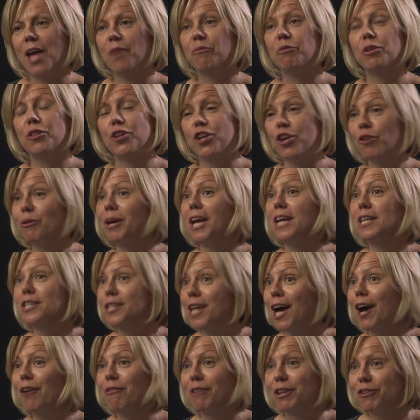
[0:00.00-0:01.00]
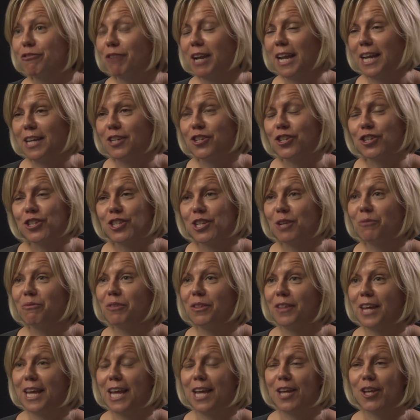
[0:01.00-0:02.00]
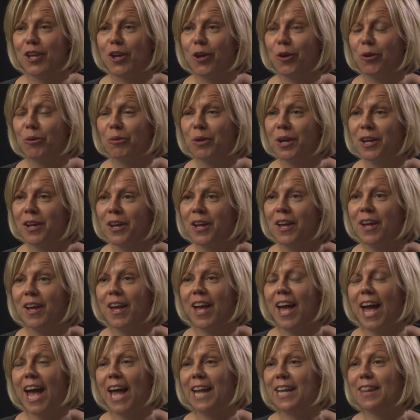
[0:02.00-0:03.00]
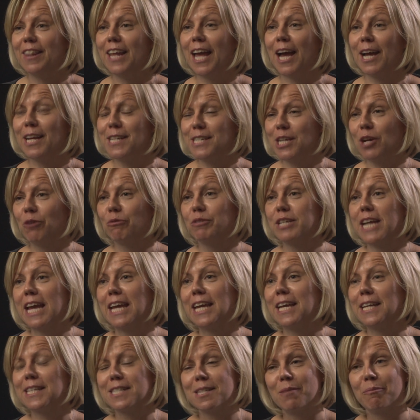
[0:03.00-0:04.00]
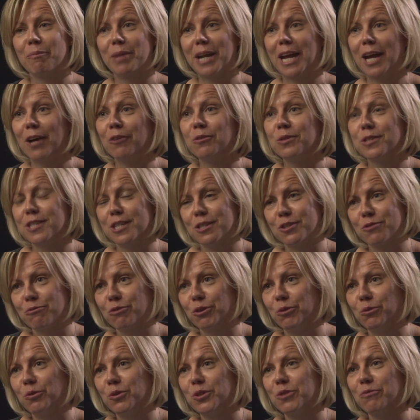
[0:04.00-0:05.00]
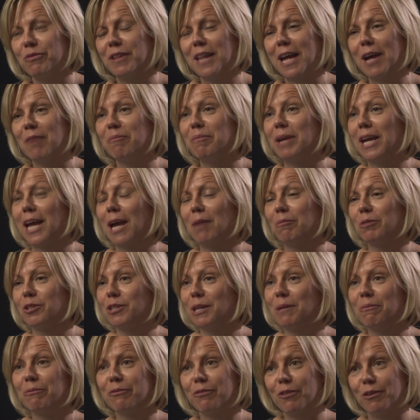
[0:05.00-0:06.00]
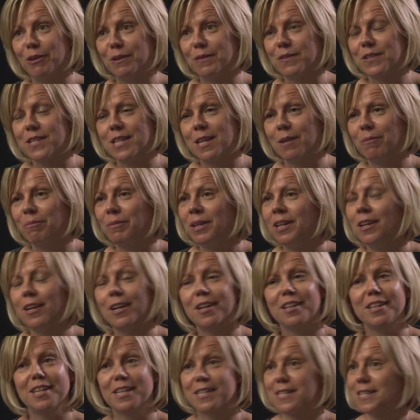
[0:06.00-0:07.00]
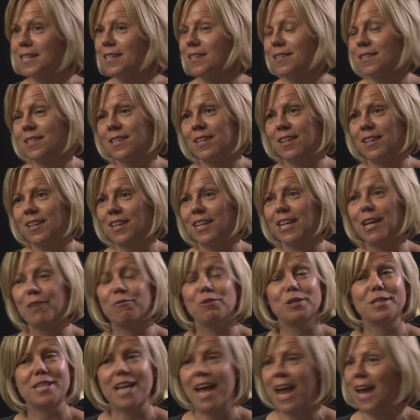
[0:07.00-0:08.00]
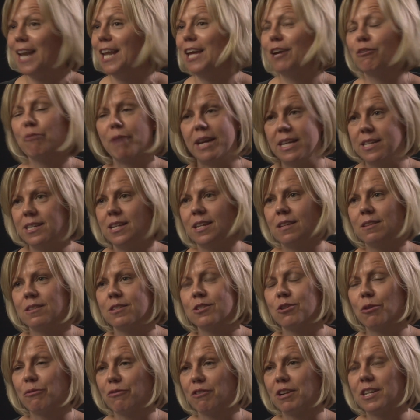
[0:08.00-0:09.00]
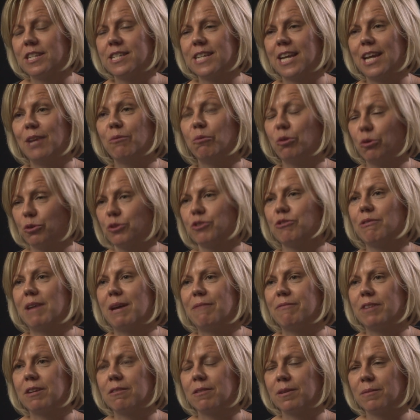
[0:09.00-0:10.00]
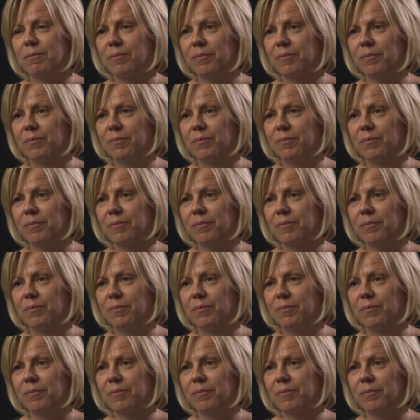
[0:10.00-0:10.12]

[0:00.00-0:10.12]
with the UK's current relationship with the EU, and the idea of taking somebody else's rules without being able to influence them doesn't give us any greater sovereignty whatsoever.